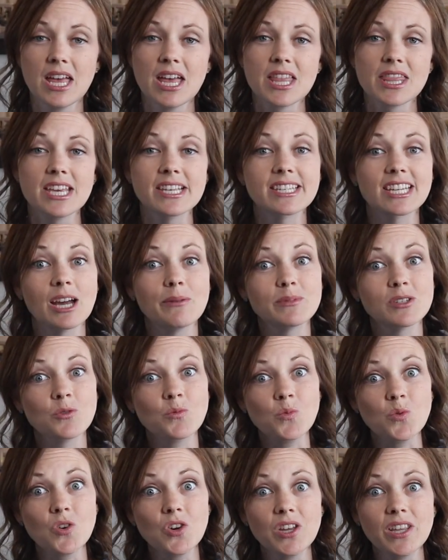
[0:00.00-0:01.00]
This comes
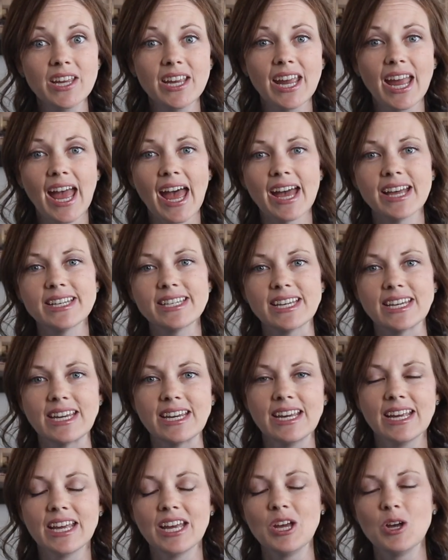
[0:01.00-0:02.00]
in really
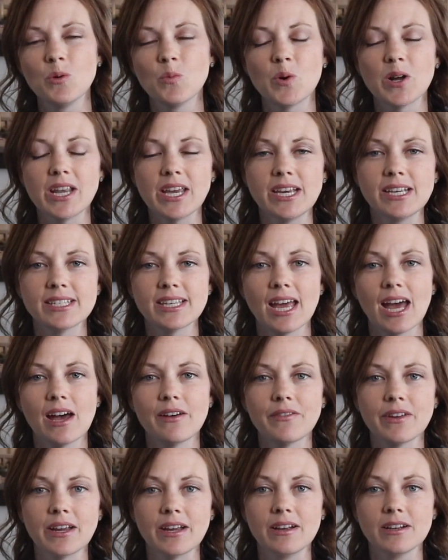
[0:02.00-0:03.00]
handy when he's
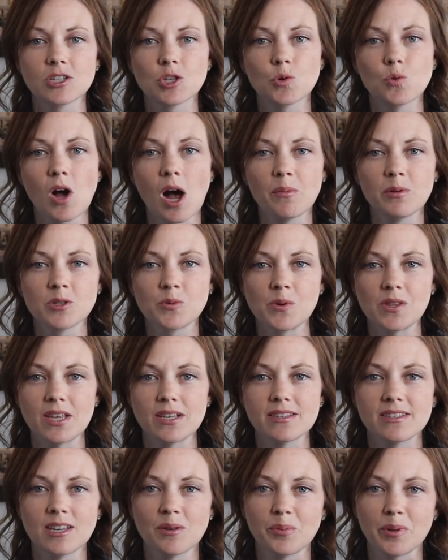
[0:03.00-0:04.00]
having squabbles with
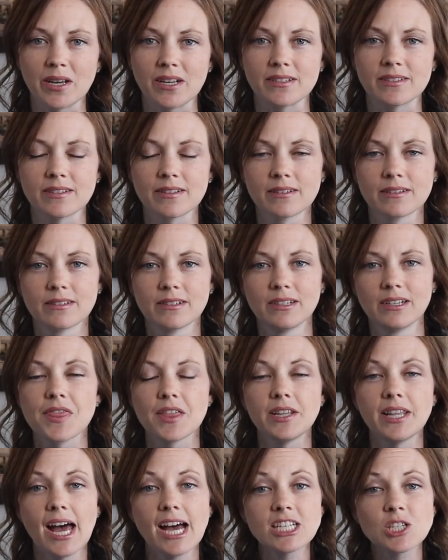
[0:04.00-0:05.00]
his siblings. The
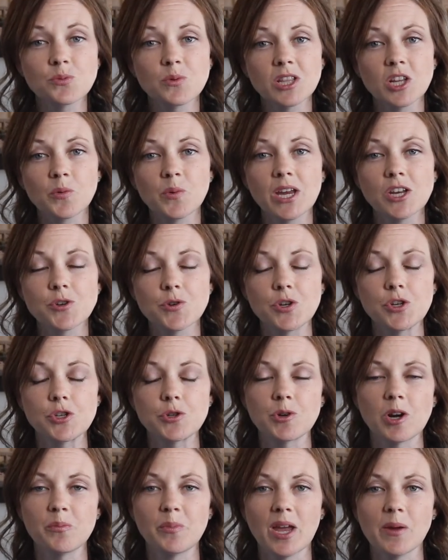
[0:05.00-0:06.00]
last one that we introduced to
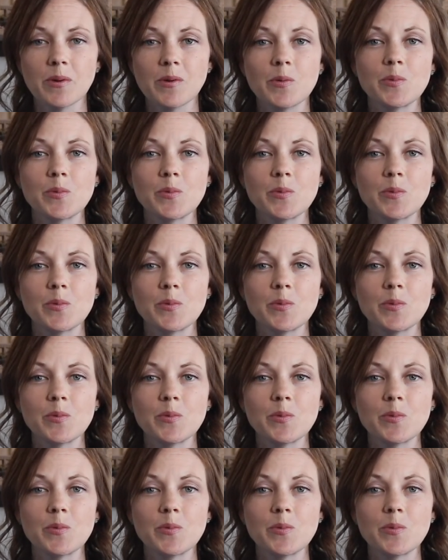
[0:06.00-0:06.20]
our baby